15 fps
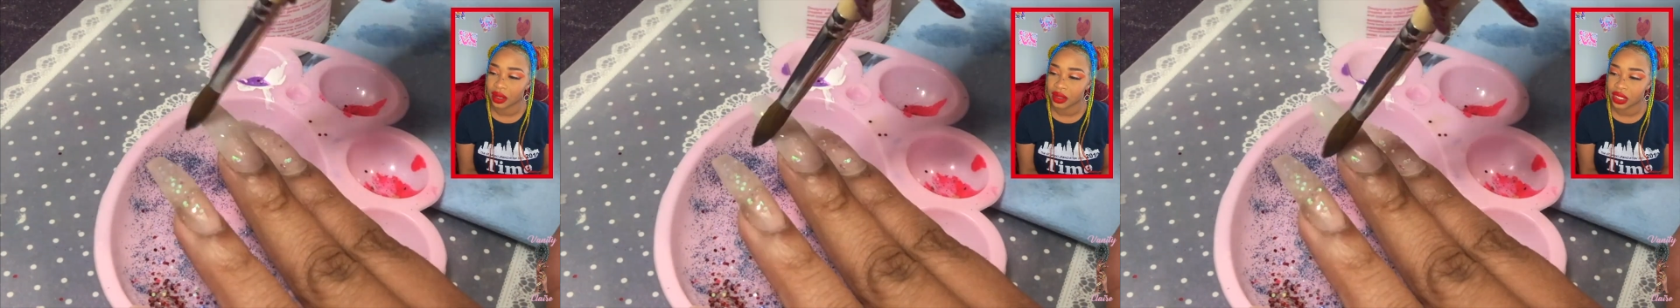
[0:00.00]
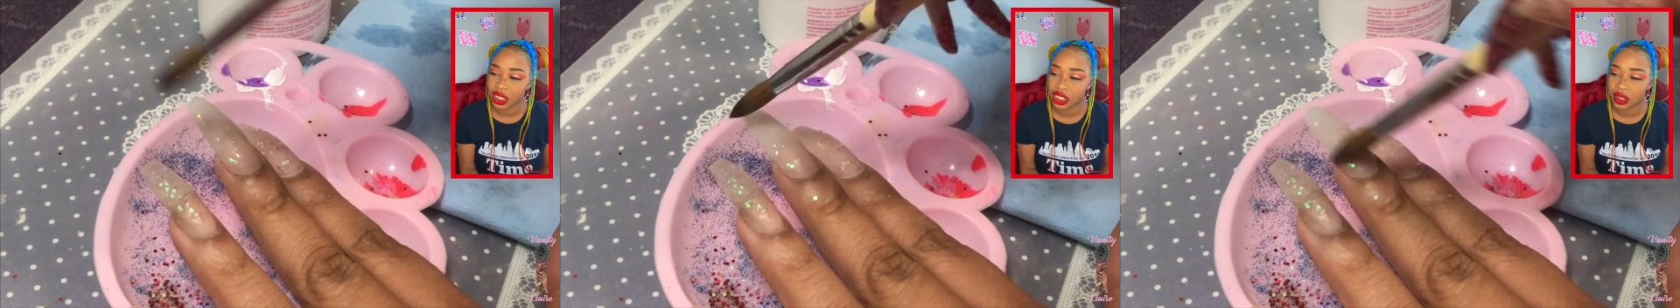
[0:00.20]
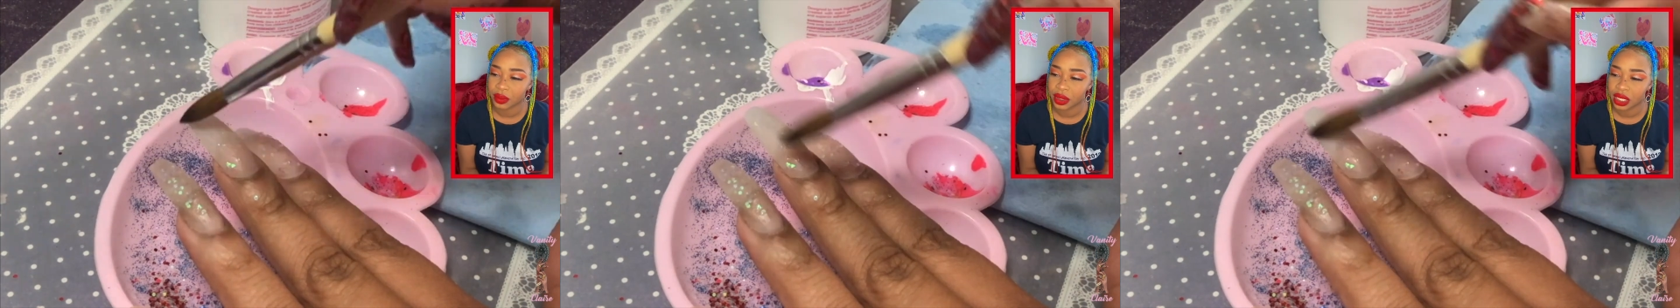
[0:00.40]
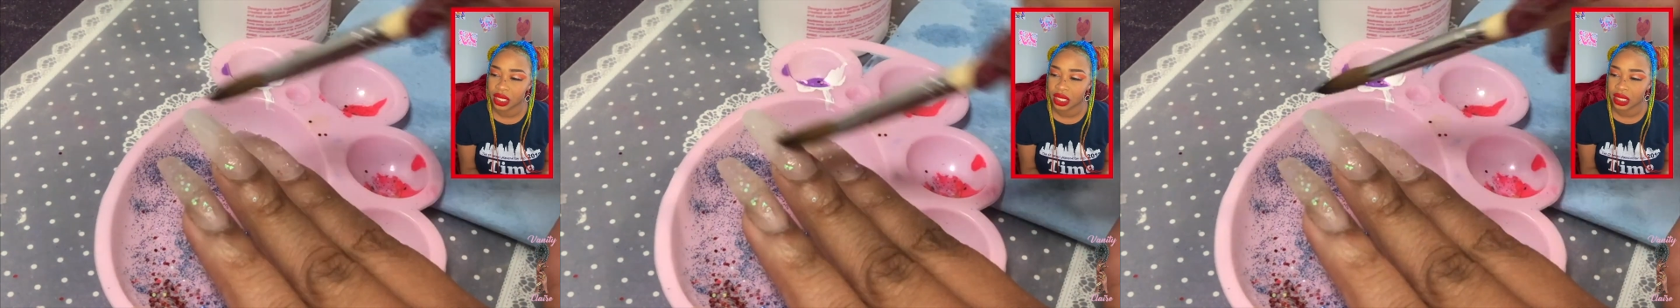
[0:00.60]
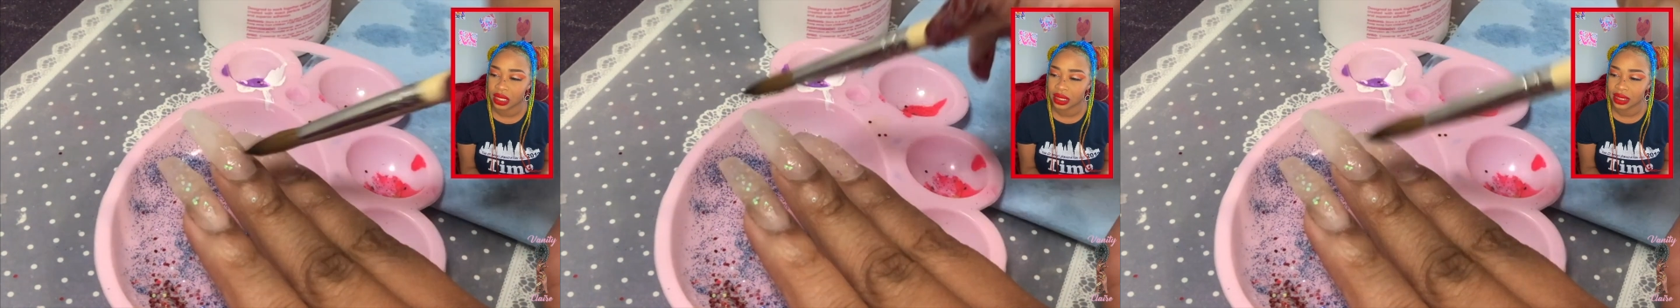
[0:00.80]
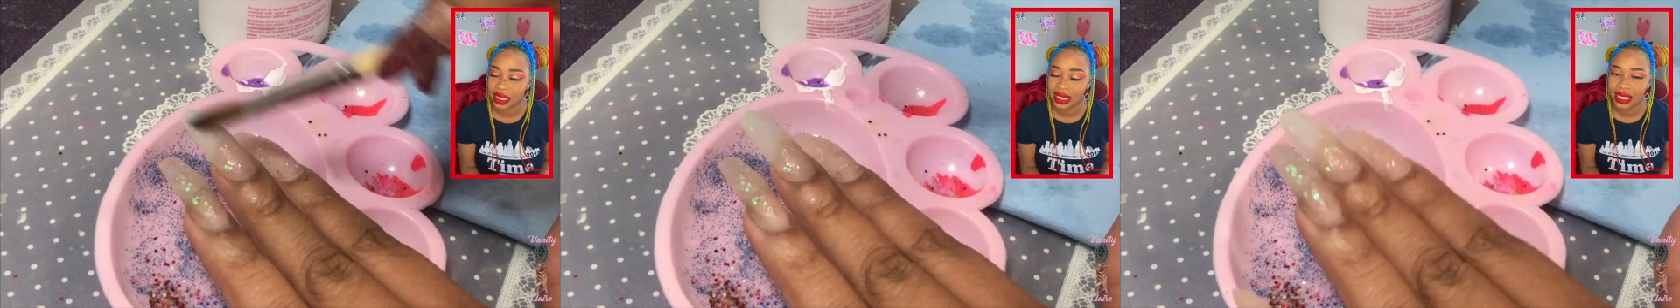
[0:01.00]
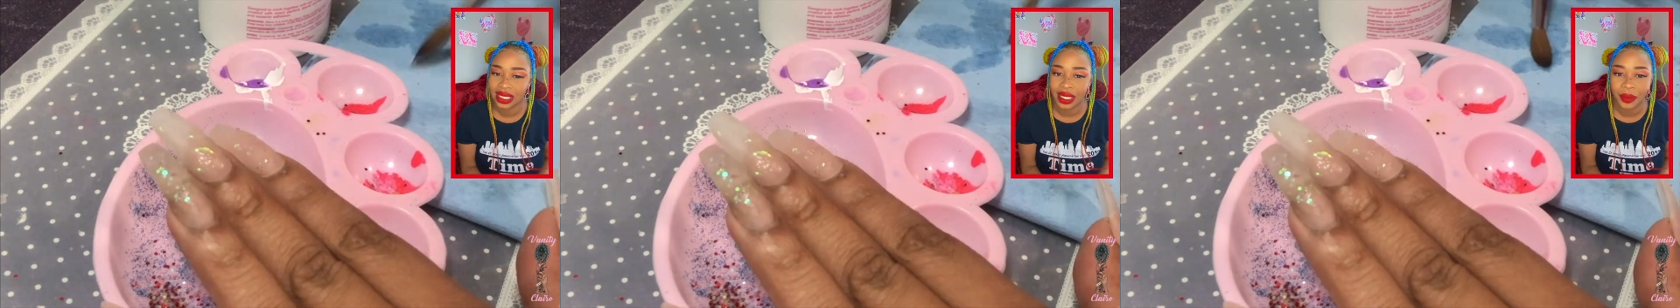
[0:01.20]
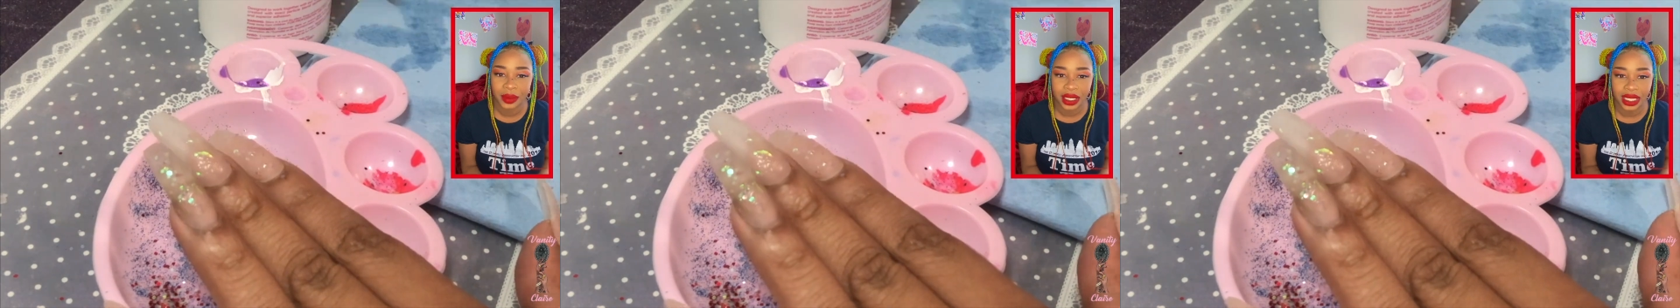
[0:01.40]
was just putting just
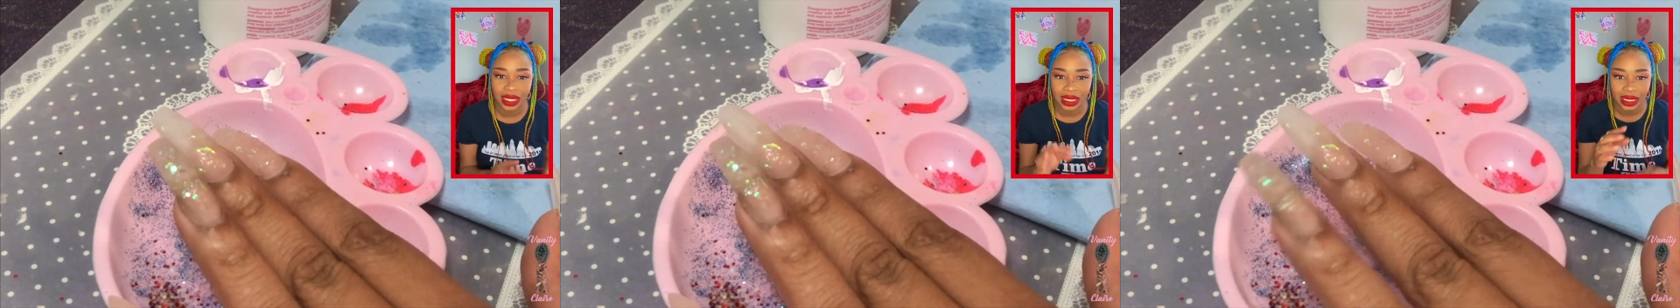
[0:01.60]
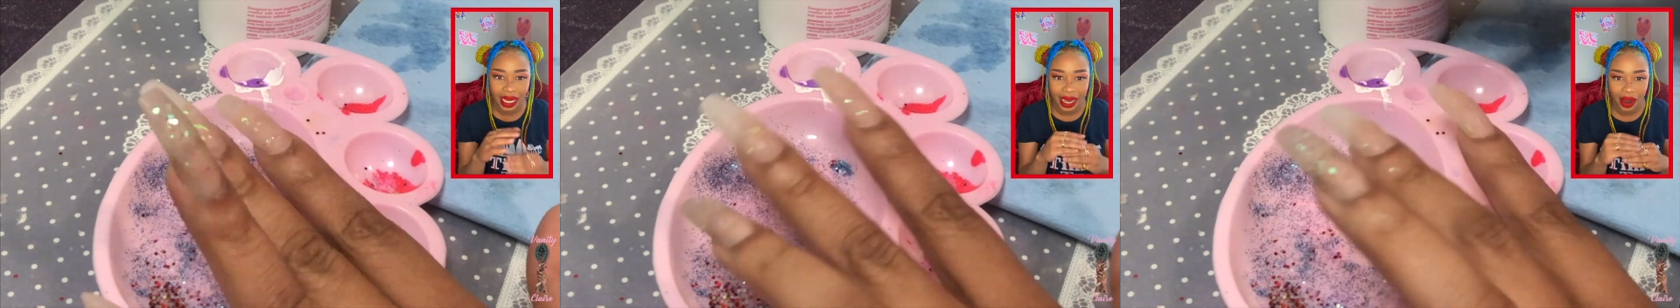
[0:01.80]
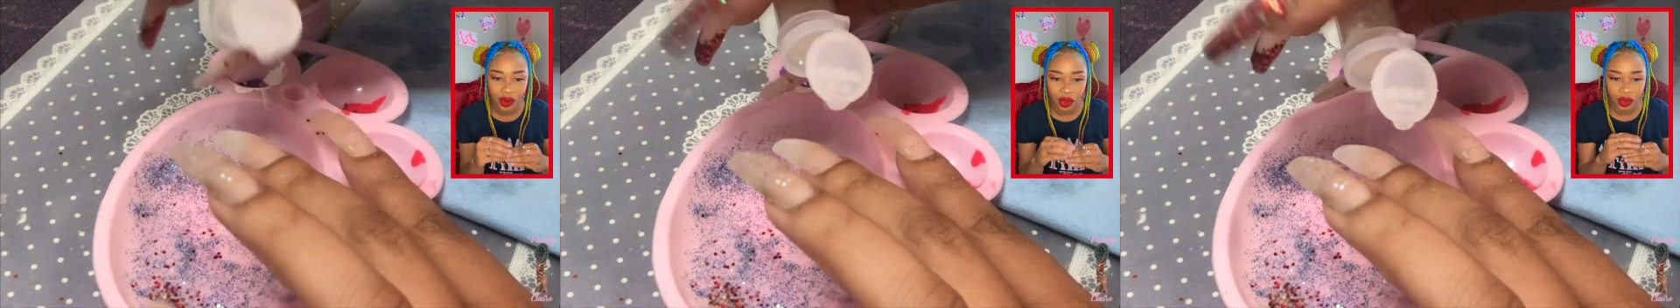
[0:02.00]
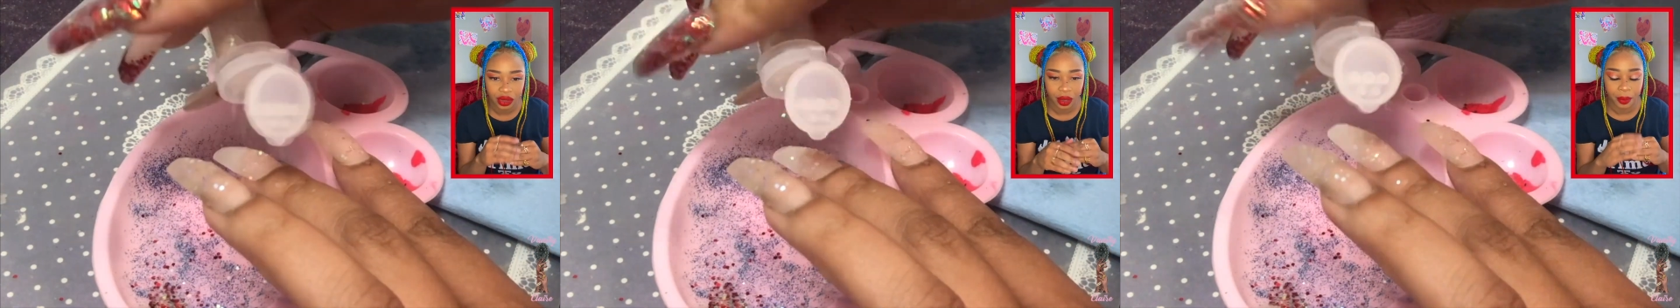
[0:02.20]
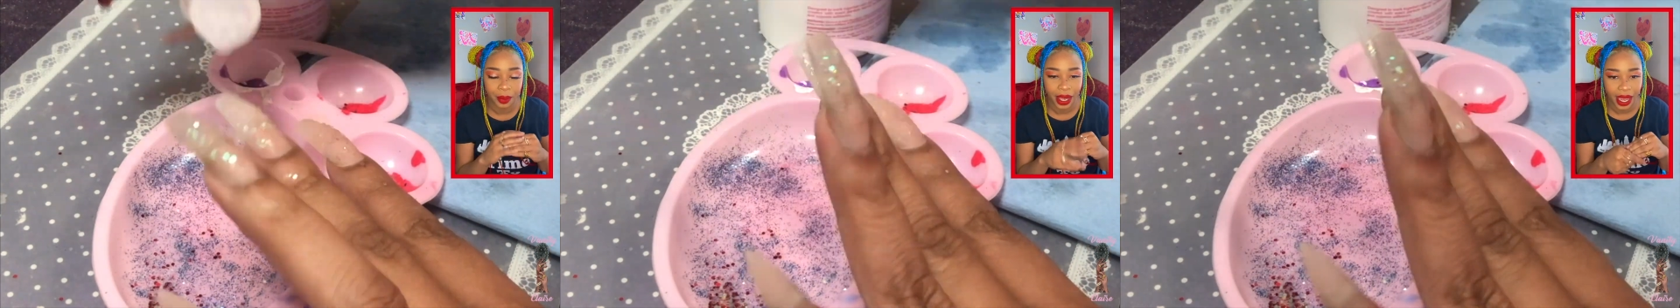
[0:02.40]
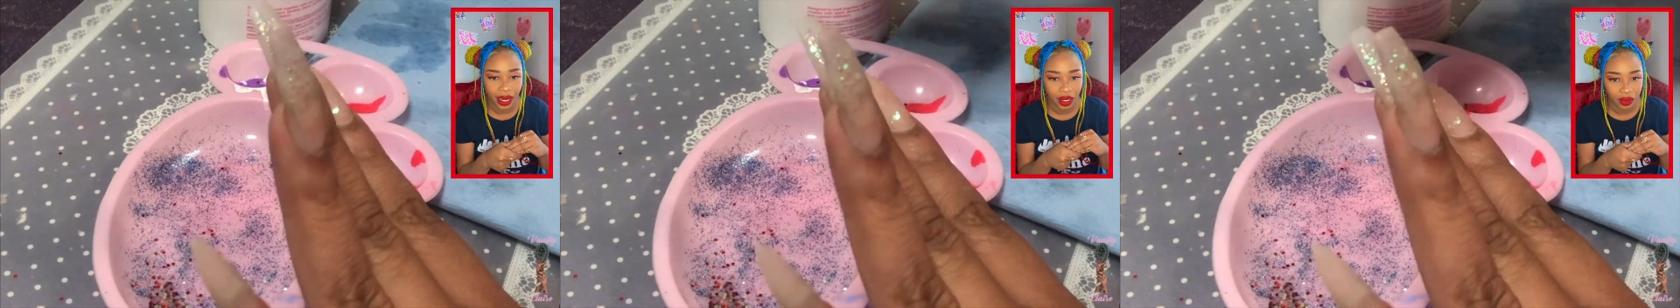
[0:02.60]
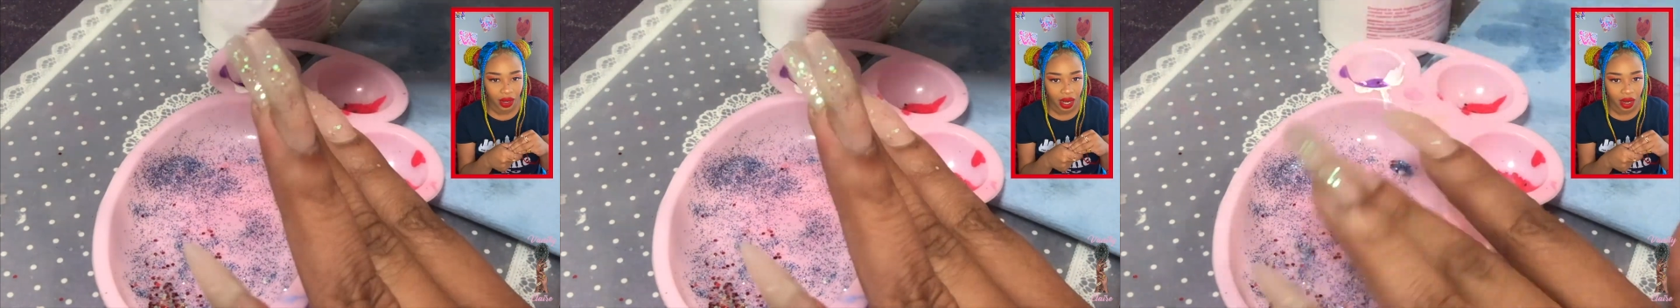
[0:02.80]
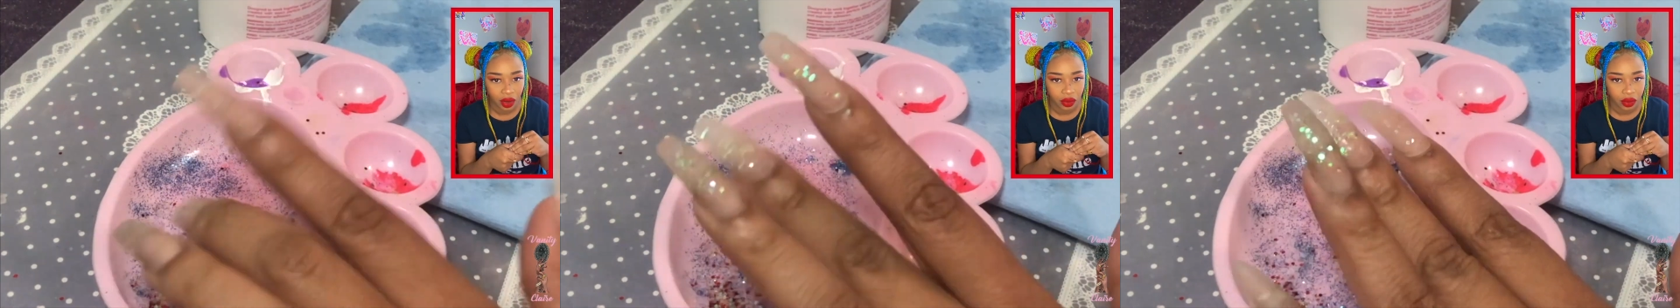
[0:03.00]
something down on the
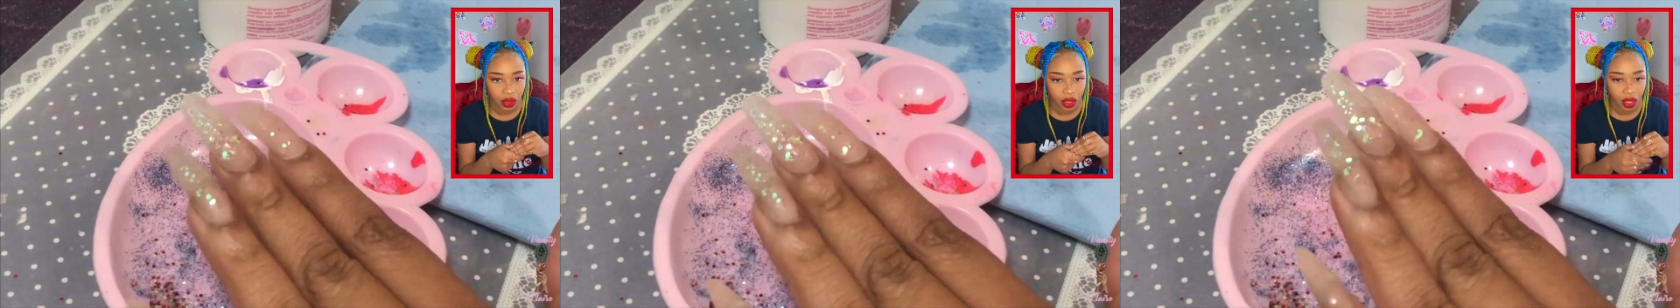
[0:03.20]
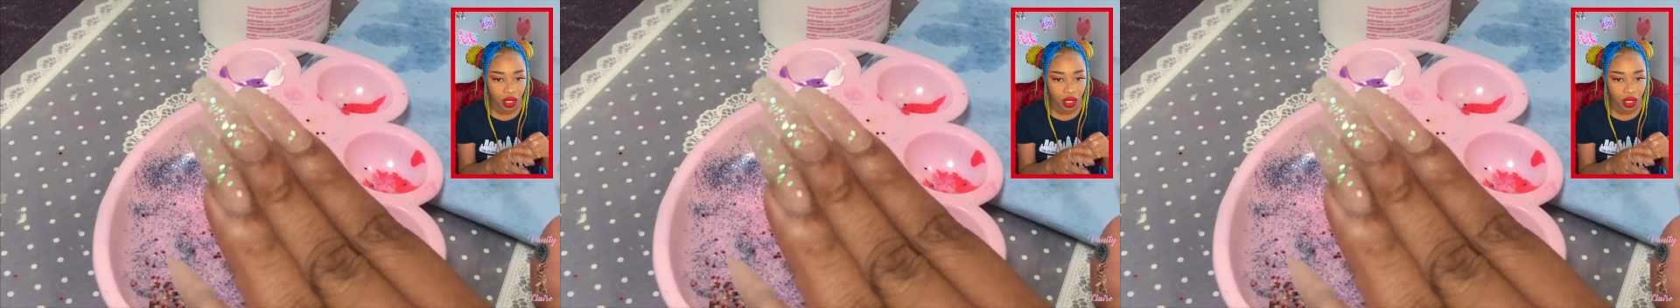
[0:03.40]
background